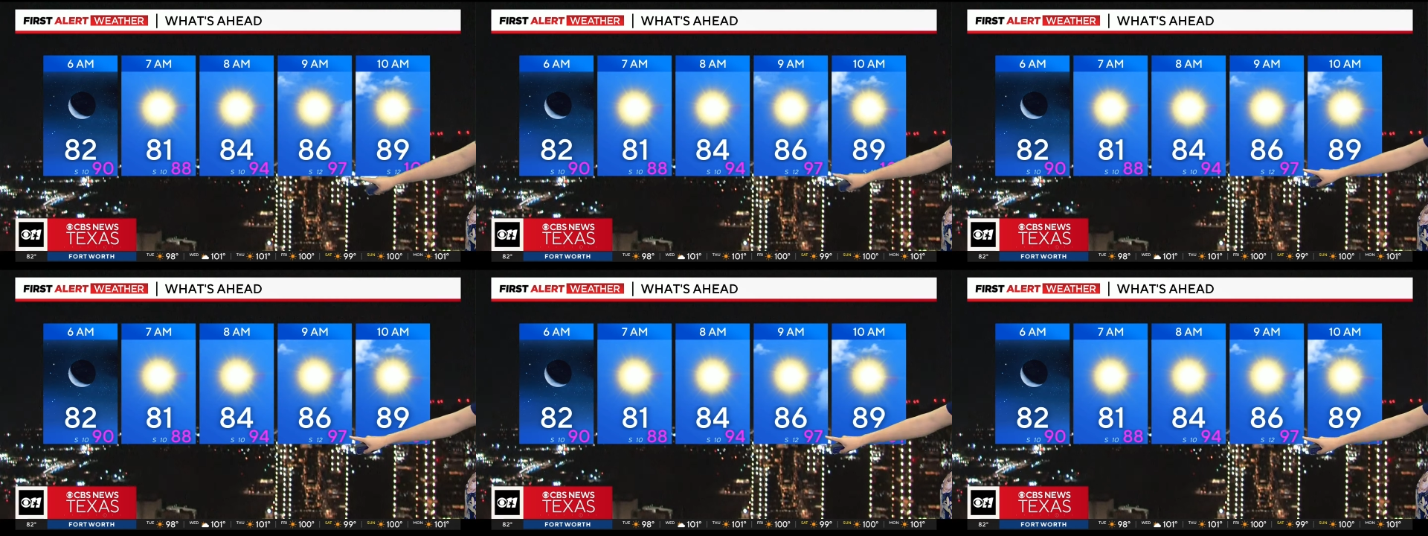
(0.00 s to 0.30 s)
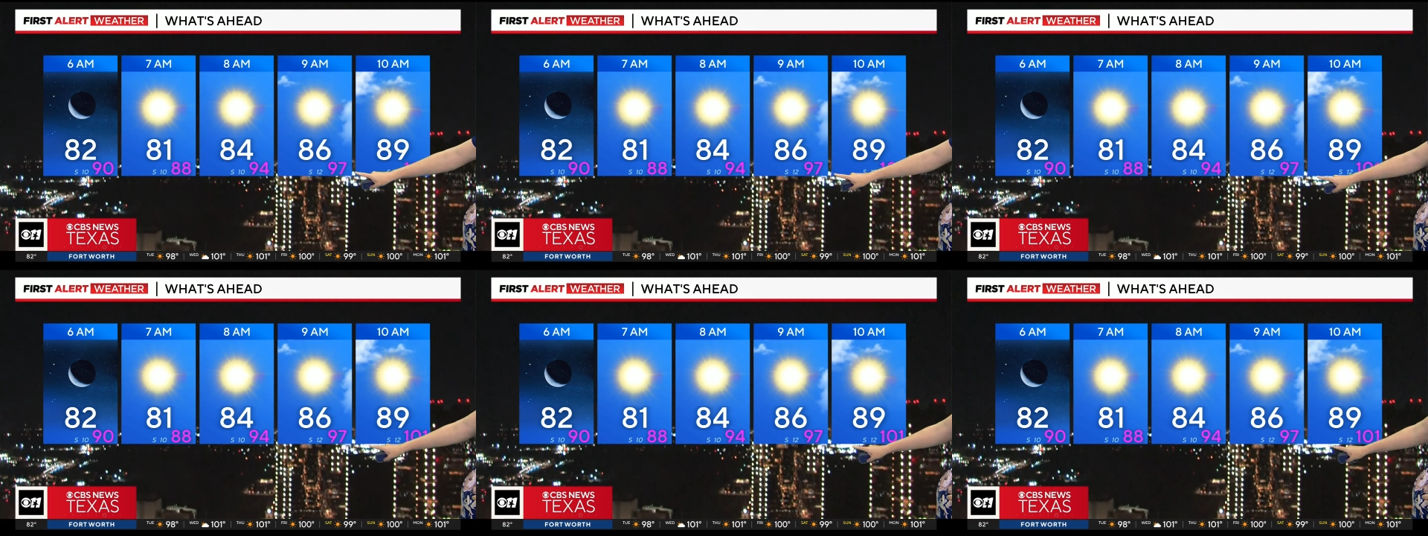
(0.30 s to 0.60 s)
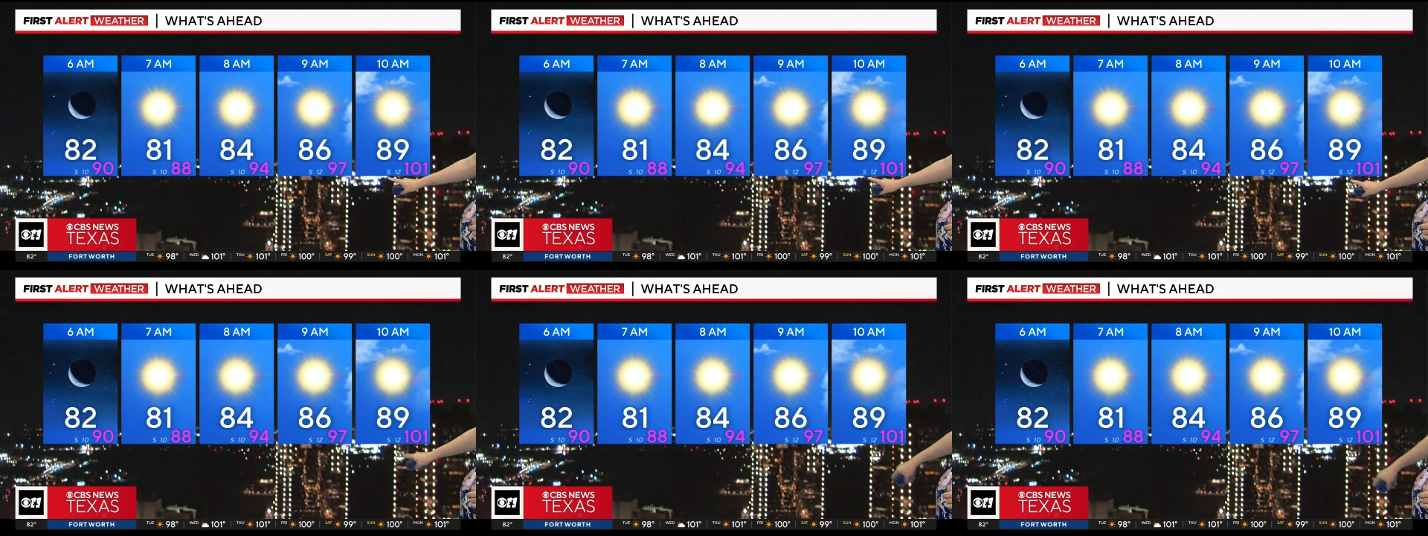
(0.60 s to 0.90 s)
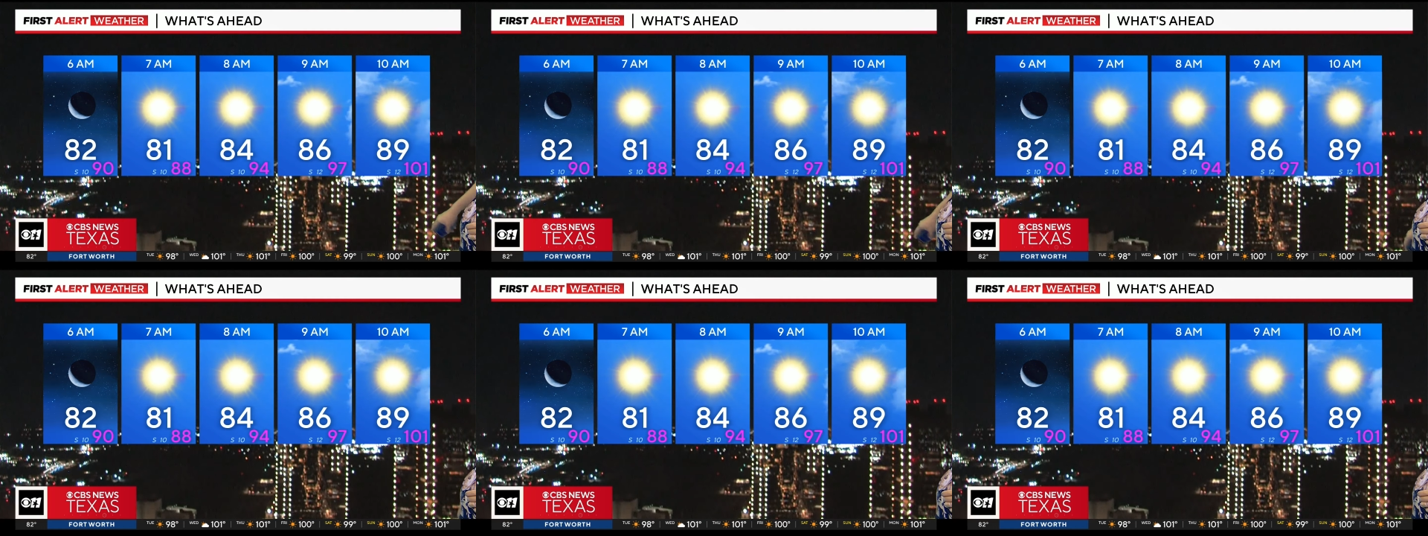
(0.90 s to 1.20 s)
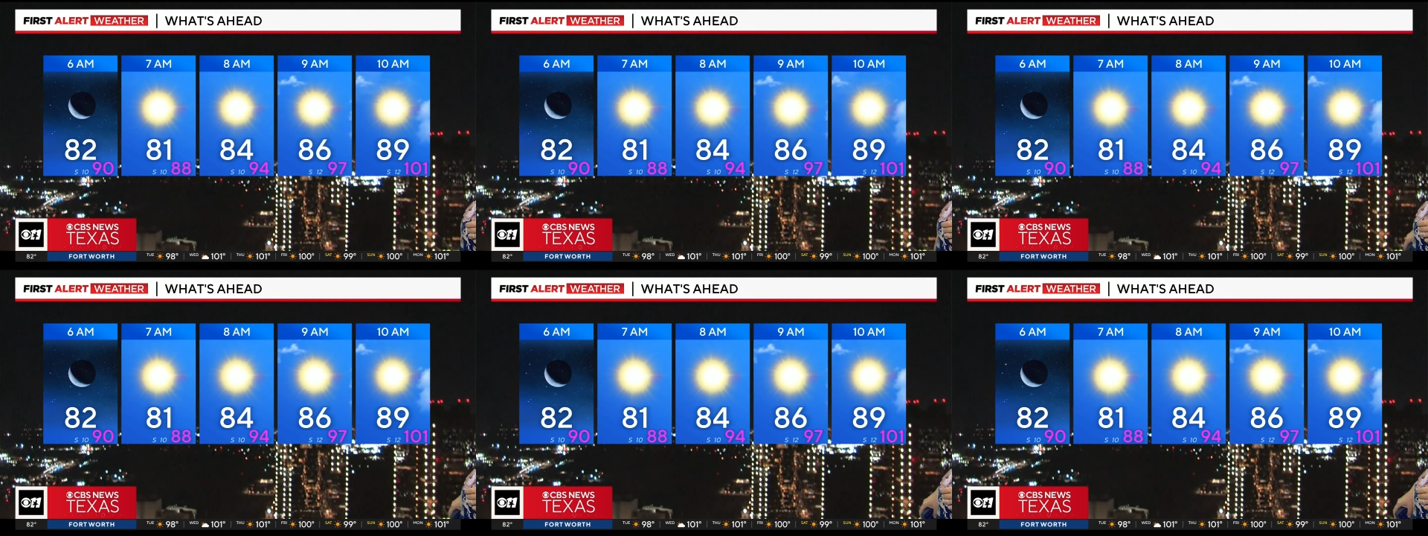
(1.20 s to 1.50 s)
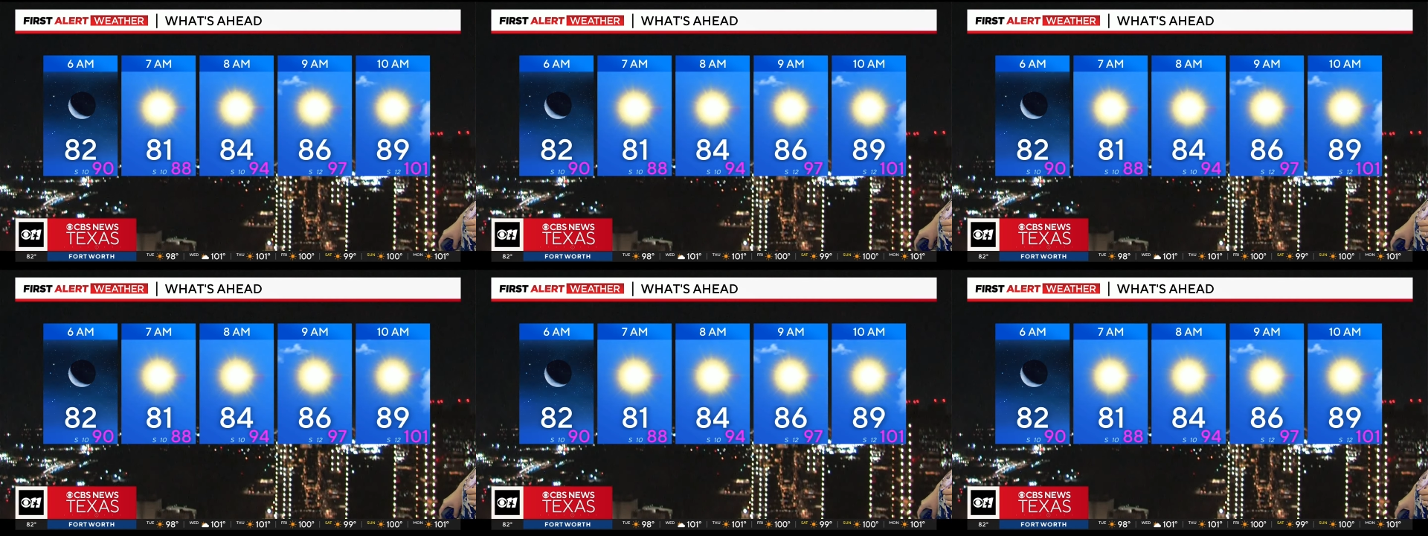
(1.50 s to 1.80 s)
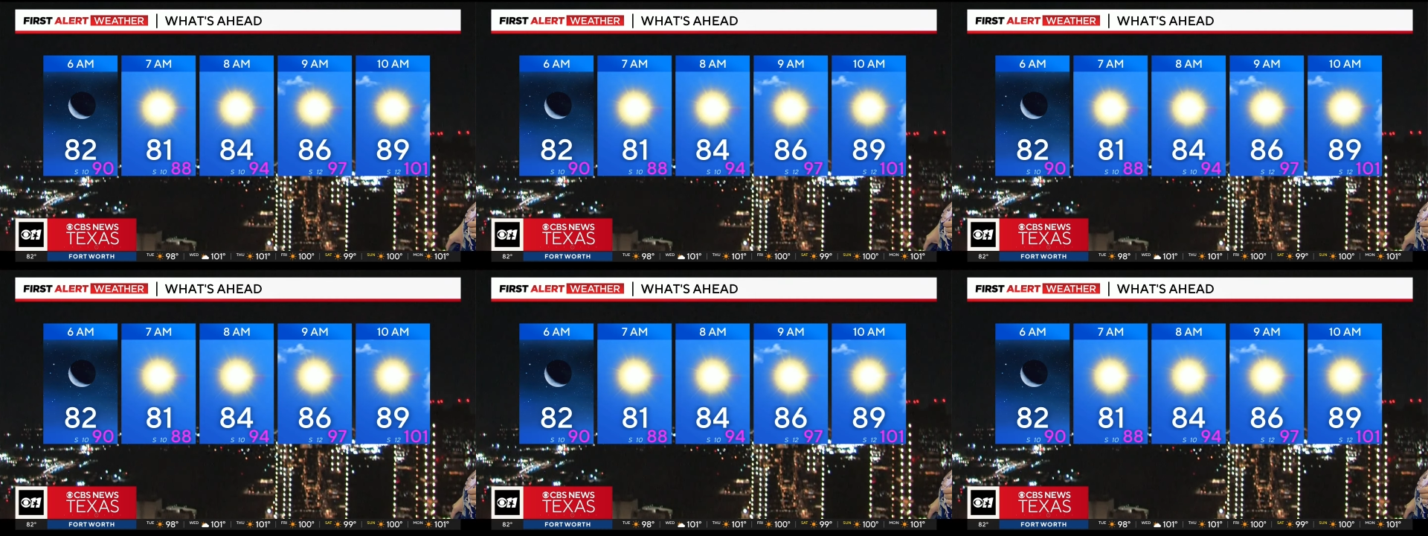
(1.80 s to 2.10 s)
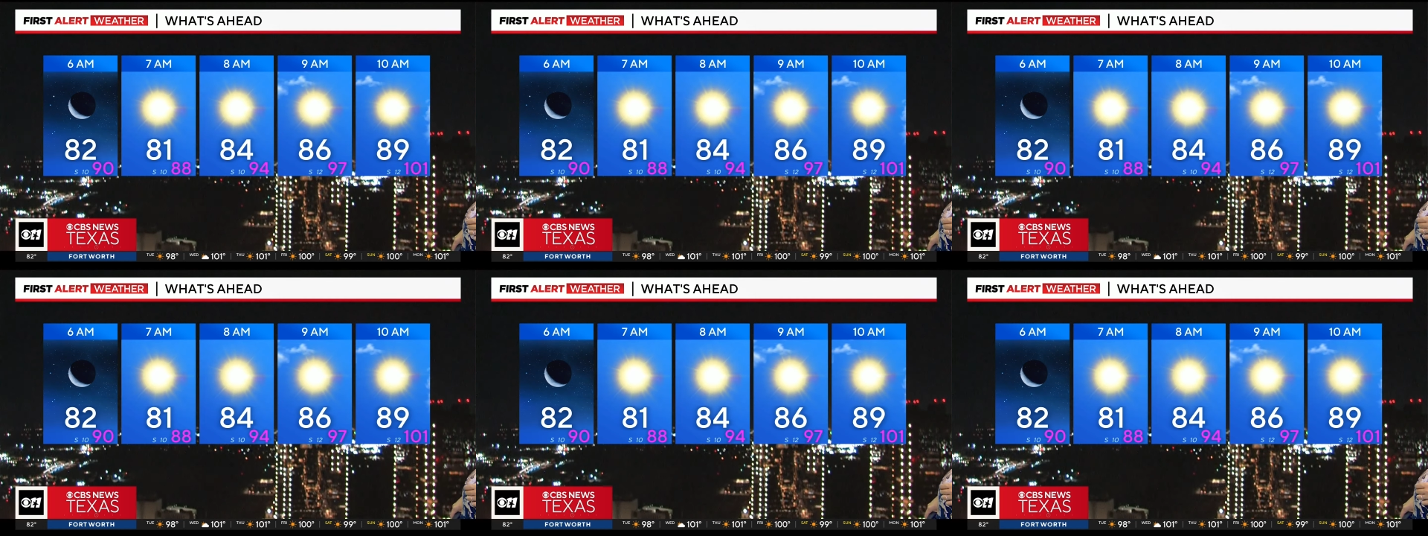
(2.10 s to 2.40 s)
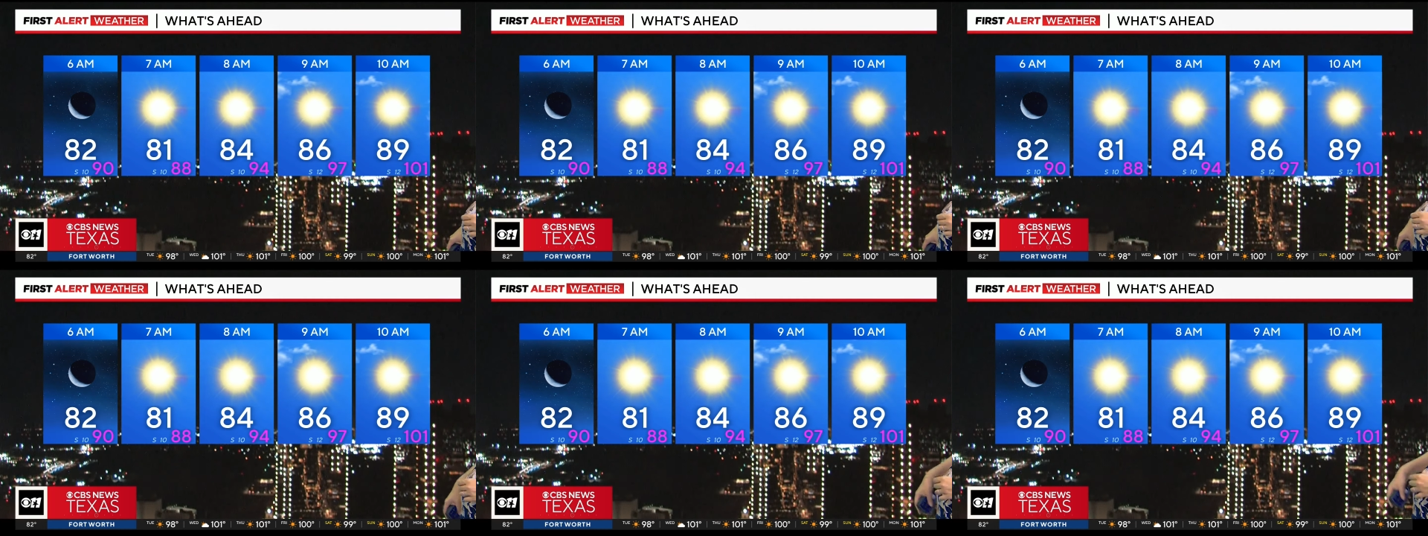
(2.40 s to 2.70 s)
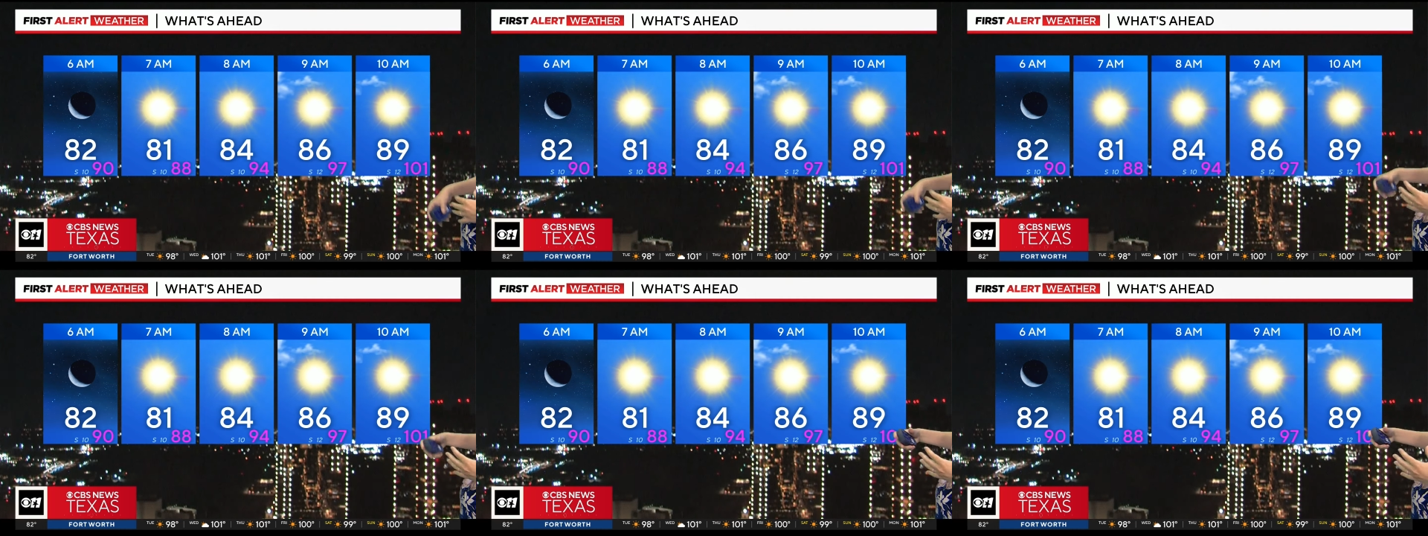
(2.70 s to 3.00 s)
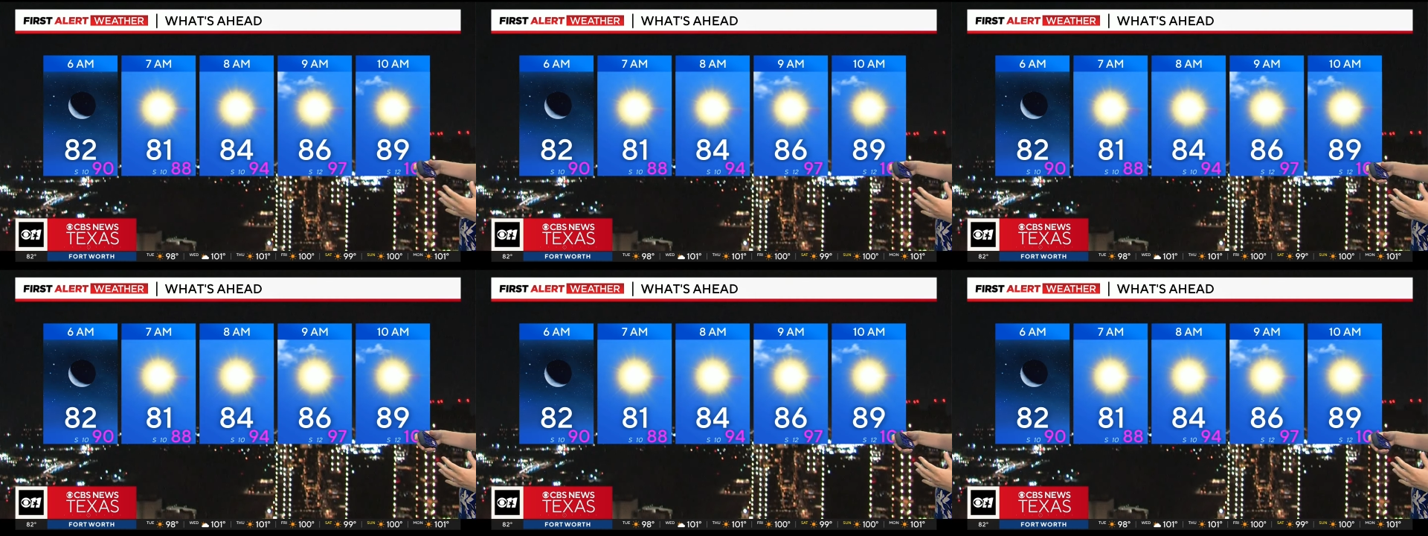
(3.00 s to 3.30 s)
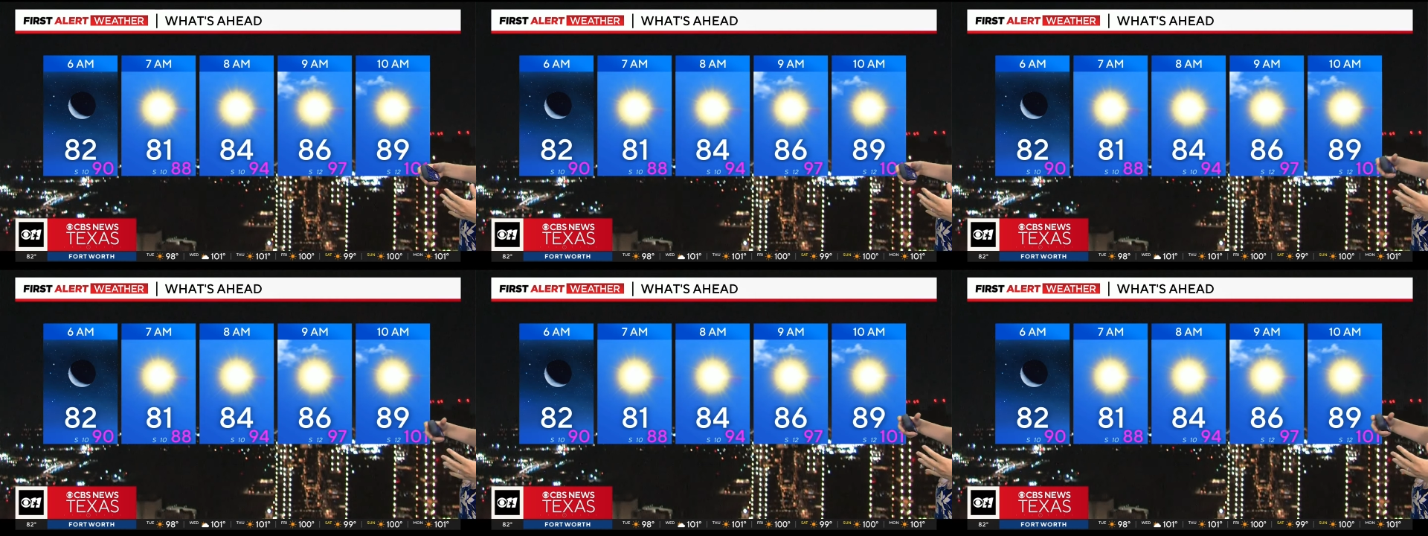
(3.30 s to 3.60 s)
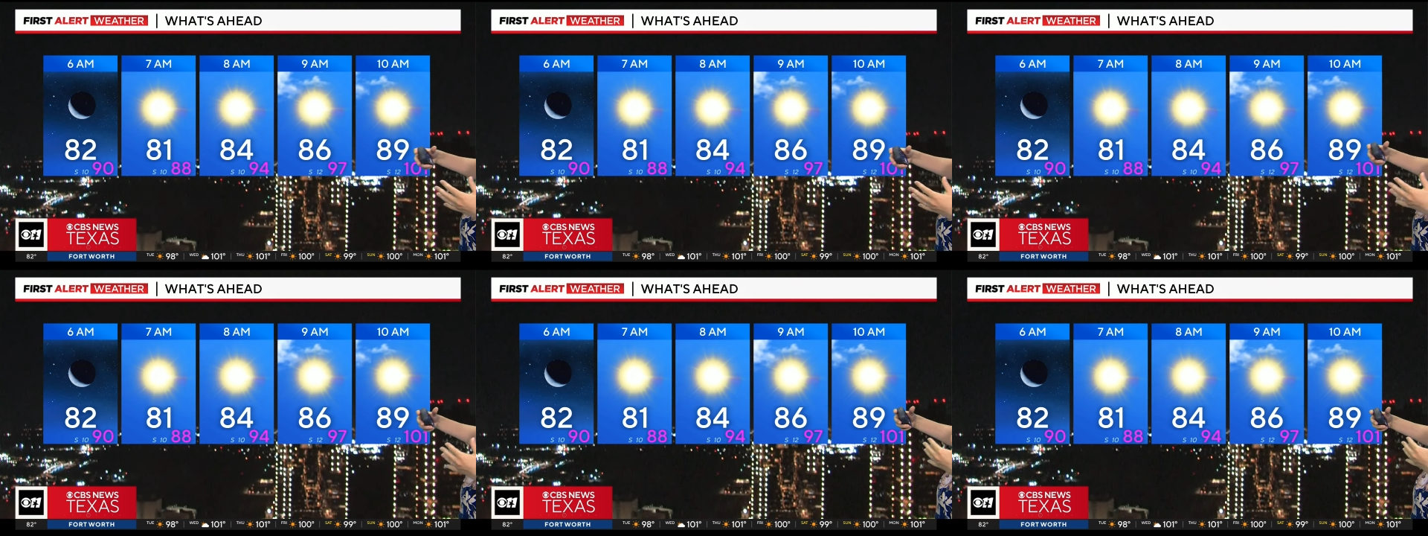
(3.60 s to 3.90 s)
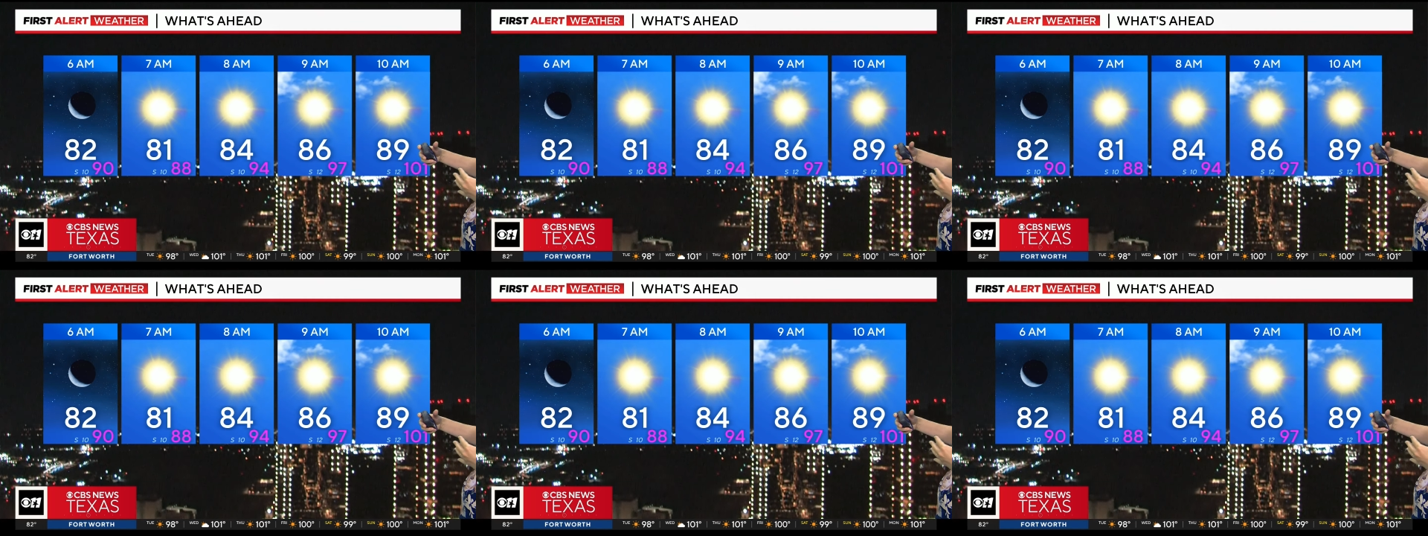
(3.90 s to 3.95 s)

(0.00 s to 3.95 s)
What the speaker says: [unreadable: no face in view]